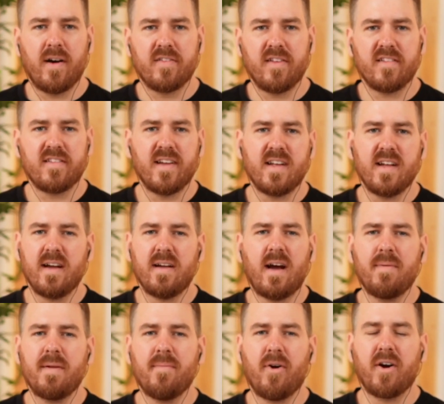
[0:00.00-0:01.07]
So let's say, how
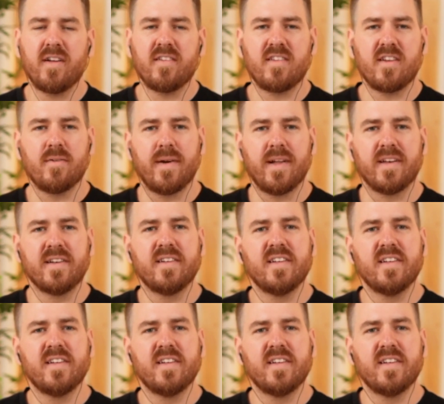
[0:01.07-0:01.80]
many markets are you in?